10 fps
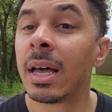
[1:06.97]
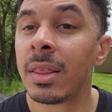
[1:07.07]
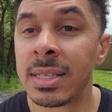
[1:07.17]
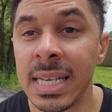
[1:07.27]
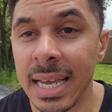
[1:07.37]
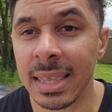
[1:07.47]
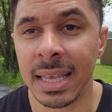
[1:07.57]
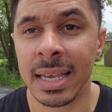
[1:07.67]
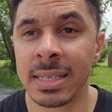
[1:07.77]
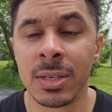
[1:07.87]
The second
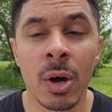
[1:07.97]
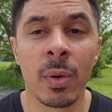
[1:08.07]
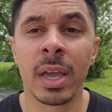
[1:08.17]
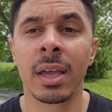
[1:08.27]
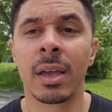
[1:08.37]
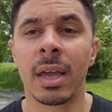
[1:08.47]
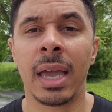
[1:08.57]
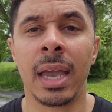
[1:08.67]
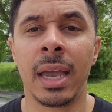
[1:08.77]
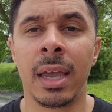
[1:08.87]
thing is knowing
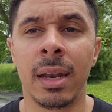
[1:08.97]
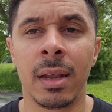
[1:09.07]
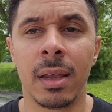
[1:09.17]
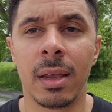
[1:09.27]
and